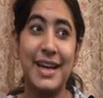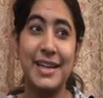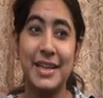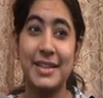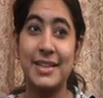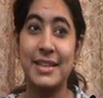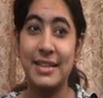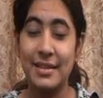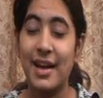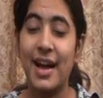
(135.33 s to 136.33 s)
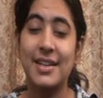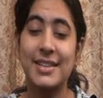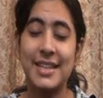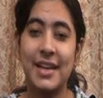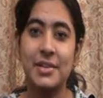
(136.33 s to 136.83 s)
I can
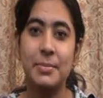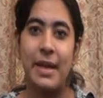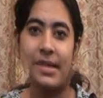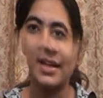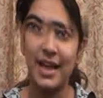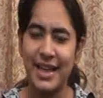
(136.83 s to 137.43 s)
understand it better.